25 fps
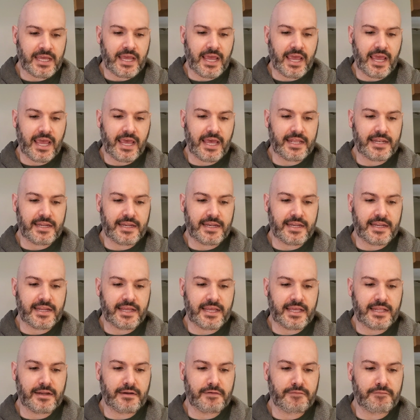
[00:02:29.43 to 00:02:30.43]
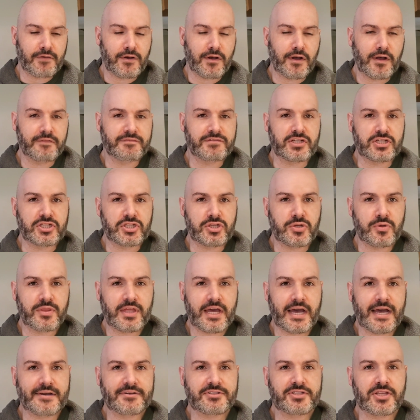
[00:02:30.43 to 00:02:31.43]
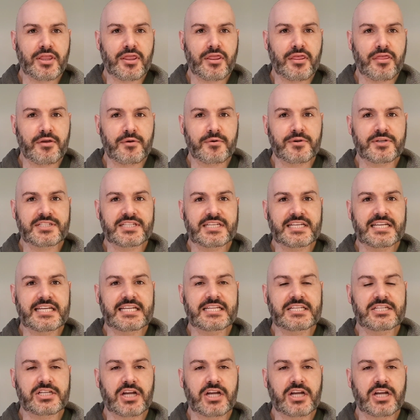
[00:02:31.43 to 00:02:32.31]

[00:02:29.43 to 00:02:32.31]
and it involved a 2013